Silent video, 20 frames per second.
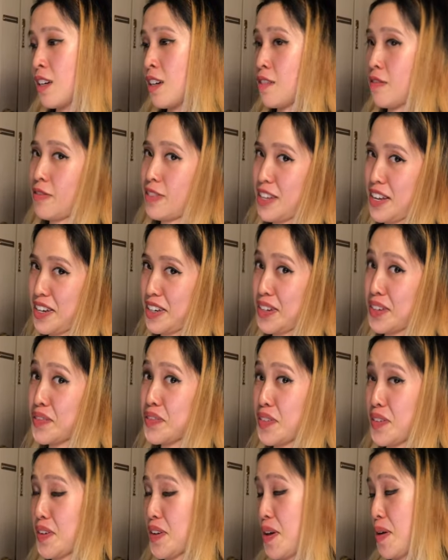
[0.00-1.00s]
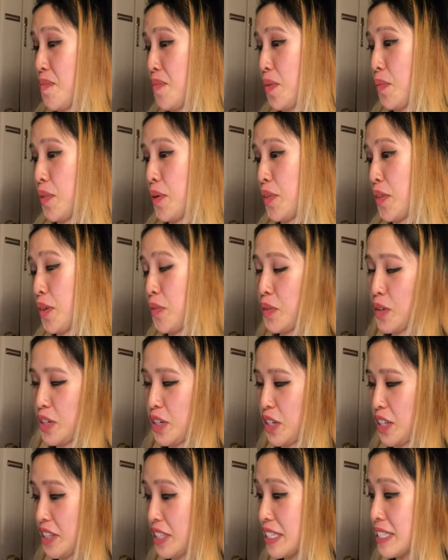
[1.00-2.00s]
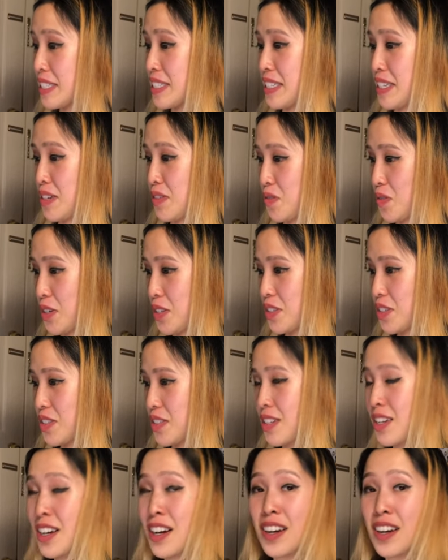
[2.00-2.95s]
Flygon, very happy about that. I wanted to at least see it once.